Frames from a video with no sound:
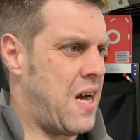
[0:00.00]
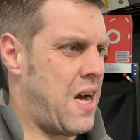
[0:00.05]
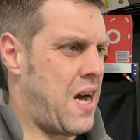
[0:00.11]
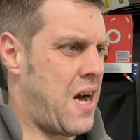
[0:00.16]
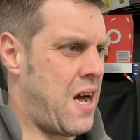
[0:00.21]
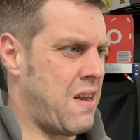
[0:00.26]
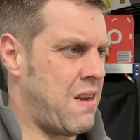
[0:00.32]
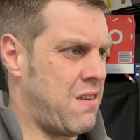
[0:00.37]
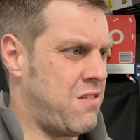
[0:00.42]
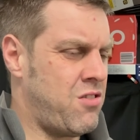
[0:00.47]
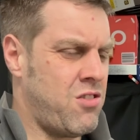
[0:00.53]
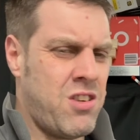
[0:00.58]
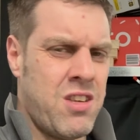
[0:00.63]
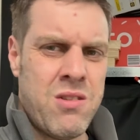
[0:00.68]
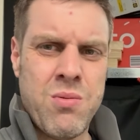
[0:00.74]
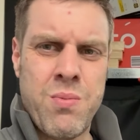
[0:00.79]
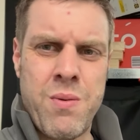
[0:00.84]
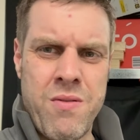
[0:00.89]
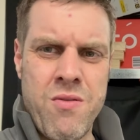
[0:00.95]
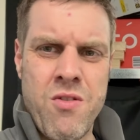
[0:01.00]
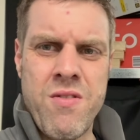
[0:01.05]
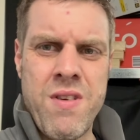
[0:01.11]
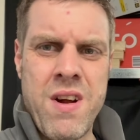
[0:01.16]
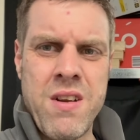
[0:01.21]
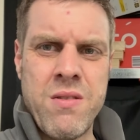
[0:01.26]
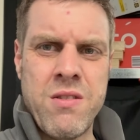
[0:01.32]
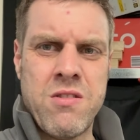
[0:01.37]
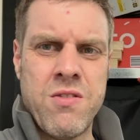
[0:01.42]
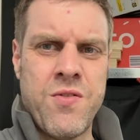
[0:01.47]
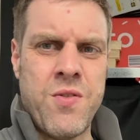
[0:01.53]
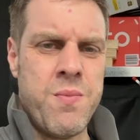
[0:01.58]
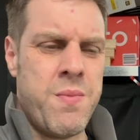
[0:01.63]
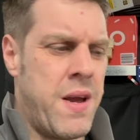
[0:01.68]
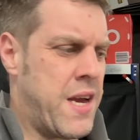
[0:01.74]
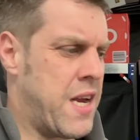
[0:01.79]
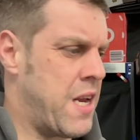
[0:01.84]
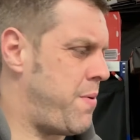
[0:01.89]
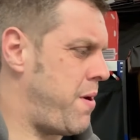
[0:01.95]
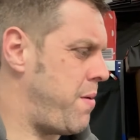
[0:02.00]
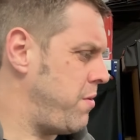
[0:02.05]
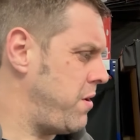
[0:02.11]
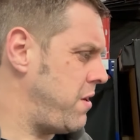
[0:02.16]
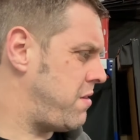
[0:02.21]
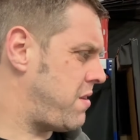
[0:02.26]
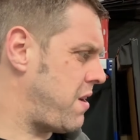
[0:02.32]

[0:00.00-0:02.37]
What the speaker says: I just seem to be running around doing stuff and making a bit of money.